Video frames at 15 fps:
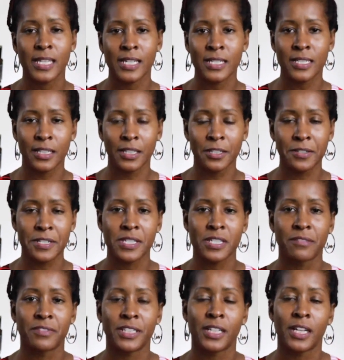10 degrees
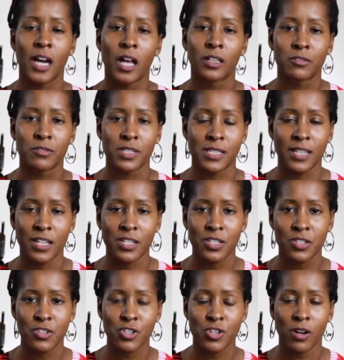of
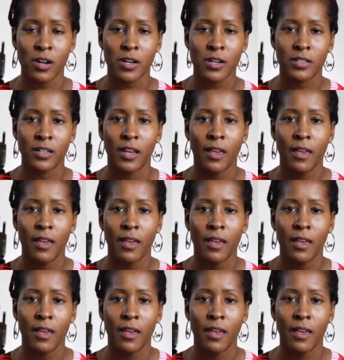decolorization chart,